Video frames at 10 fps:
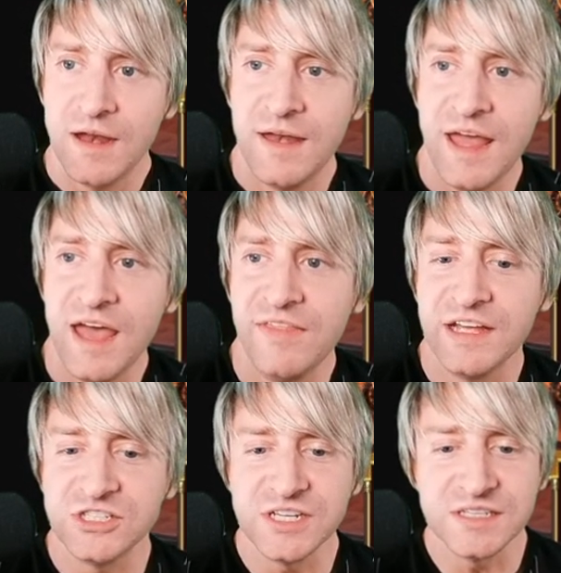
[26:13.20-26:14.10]
Now
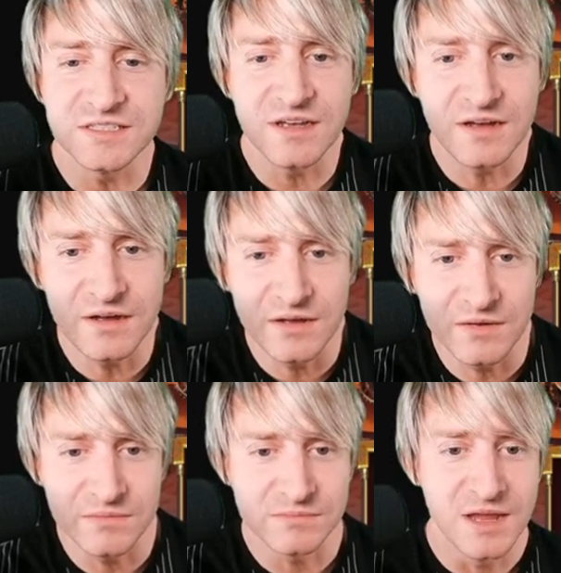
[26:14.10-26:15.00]
that she's
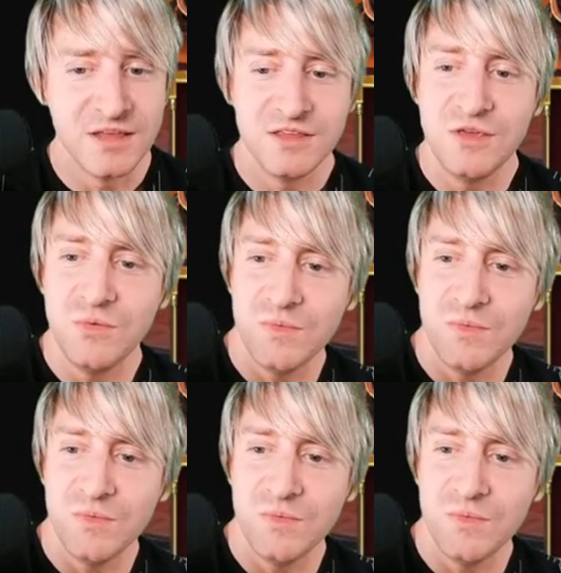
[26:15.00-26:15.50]
gone, you